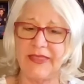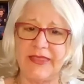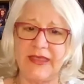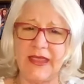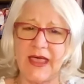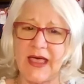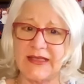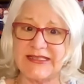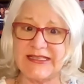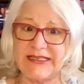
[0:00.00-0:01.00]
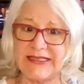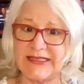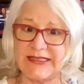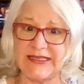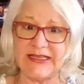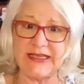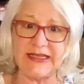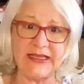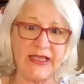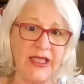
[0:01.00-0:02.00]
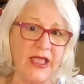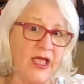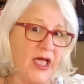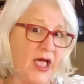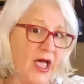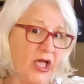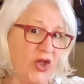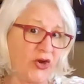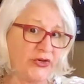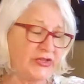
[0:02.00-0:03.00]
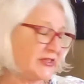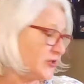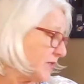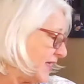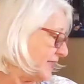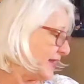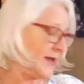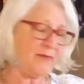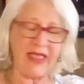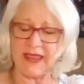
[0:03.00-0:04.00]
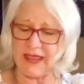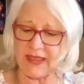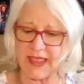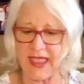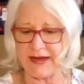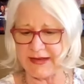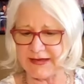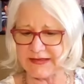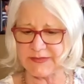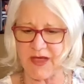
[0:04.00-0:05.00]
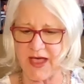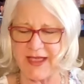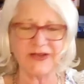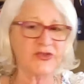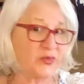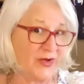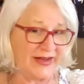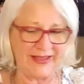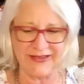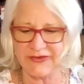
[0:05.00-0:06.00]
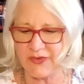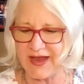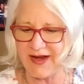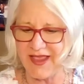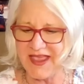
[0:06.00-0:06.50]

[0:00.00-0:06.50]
the, uh, C two C, Uh, garter stitch blank that I'm making, and it is by, I just want to get this right,